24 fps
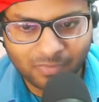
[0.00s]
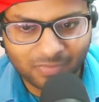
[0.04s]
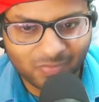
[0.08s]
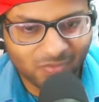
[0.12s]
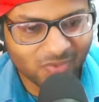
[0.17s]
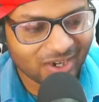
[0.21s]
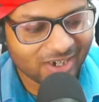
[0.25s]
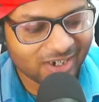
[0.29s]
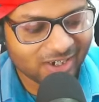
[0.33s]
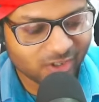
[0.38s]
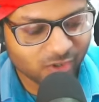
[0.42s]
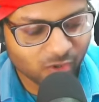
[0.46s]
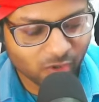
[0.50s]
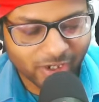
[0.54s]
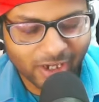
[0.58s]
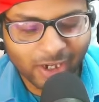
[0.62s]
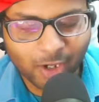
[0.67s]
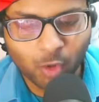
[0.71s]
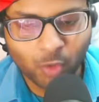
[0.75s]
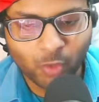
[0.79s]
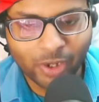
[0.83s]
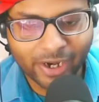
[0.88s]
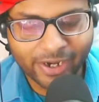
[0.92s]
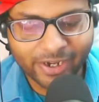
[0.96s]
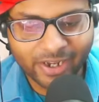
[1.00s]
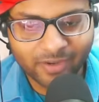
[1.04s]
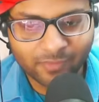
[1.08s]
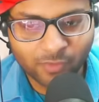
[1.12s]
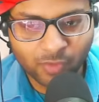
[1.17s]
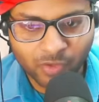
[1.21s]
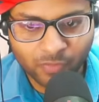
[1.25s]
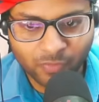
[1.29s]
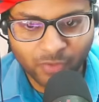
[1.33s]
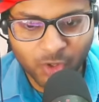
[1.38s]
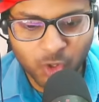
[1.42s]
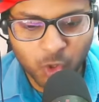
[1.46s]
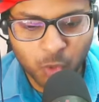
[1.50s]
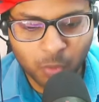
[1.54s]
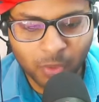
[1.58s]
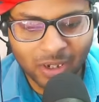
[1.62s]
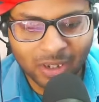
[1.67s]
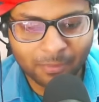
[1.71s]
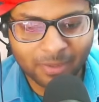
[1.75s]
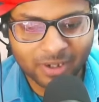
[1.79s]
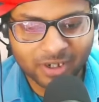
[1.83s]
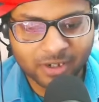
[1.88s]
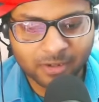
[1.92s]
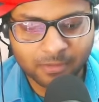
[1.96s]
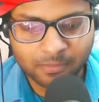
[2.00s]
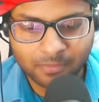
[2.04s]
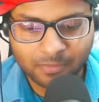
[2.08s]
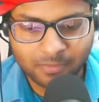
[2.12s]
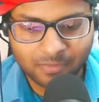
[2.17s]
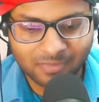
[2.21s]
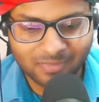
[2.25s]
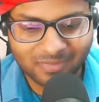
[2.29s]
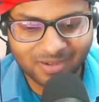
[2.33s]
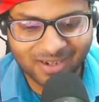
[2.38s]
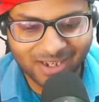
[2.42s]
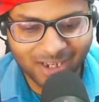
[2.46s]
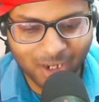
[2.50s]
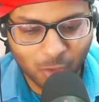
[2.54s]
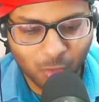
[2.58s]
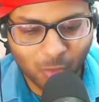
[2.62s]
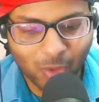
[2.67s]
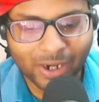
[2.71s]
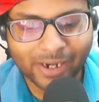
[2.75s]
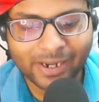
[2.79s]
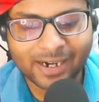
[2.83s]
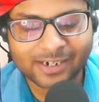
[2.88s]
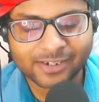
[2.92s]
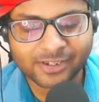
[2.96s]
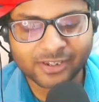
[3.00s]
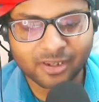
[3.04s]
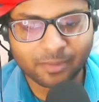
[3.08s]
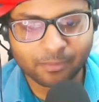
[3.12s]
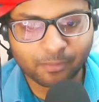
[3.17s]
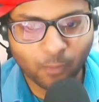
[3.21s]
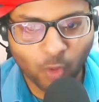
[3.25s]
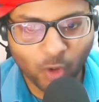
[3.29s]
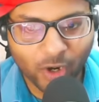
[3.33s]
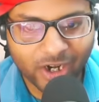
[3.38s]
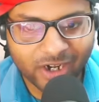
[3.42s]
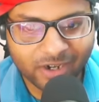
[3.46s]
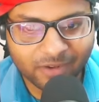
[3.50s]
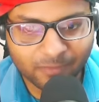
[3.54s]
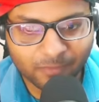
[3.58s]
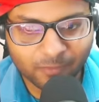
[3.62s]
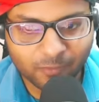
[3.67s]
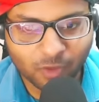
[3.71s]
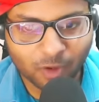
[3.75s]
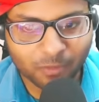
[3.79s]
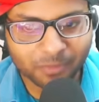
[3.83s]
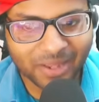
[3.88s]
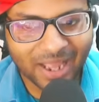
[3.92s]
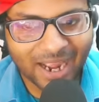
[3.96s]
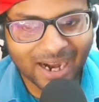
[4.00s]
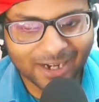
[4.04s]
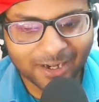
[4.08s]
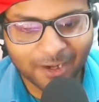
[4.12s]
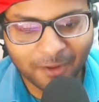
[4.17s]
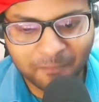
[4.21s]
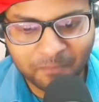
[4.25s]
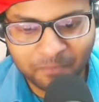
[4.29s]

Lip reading: That is not a good idea for free to play, but you can get some point from that.